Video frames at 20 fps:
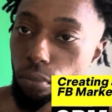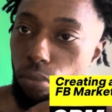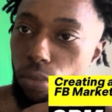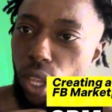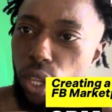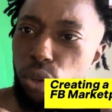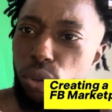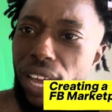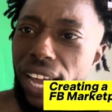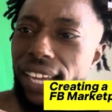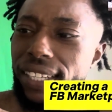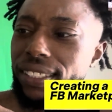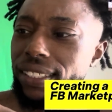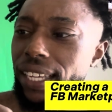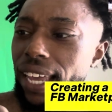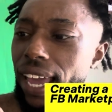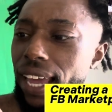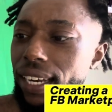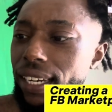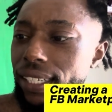you guys see
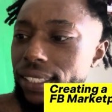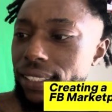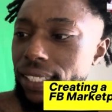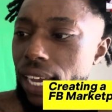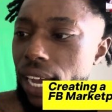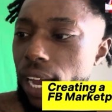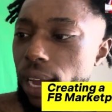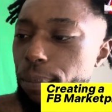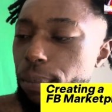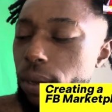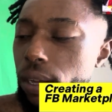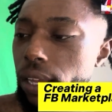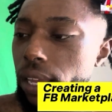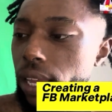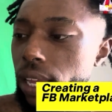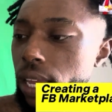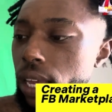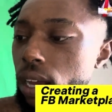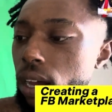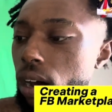at the top
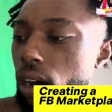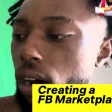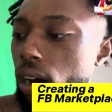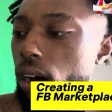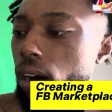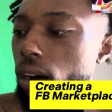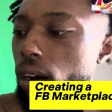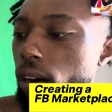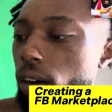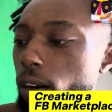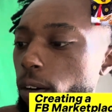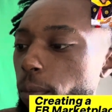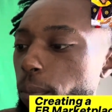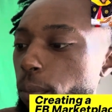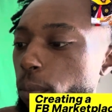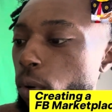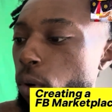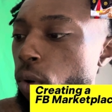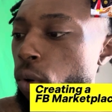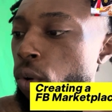
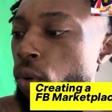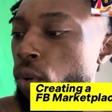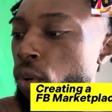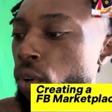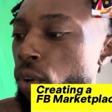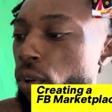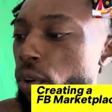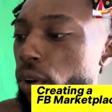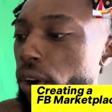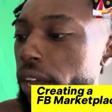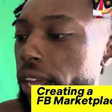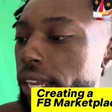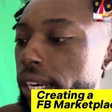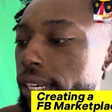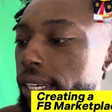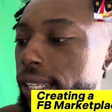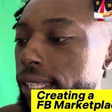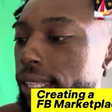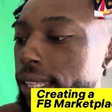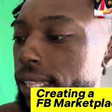on
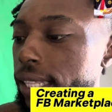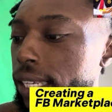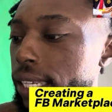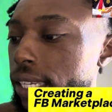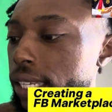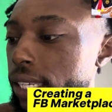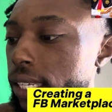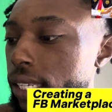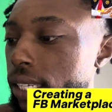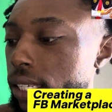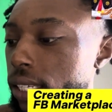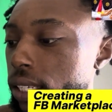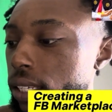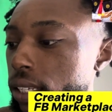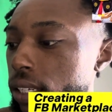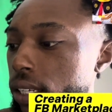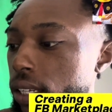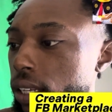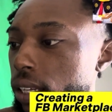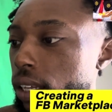the
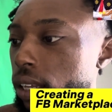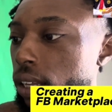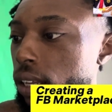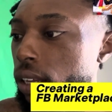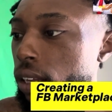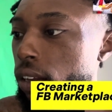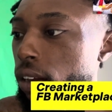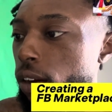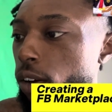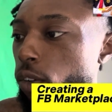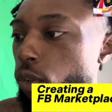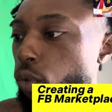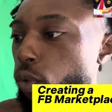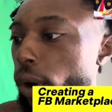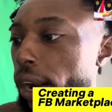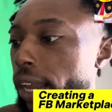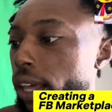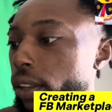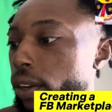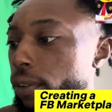
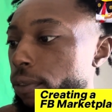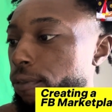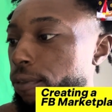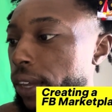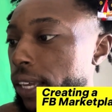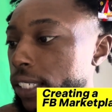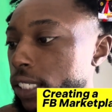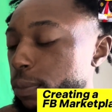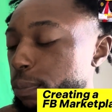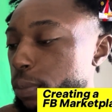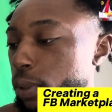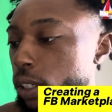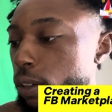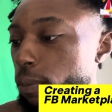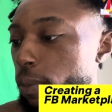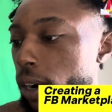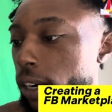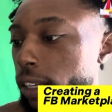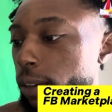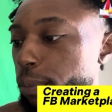regular Facebook
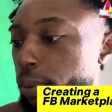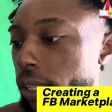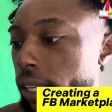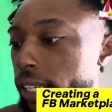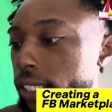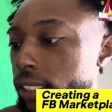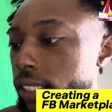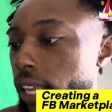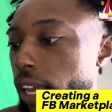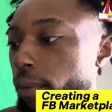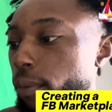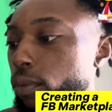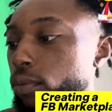Marketplace, the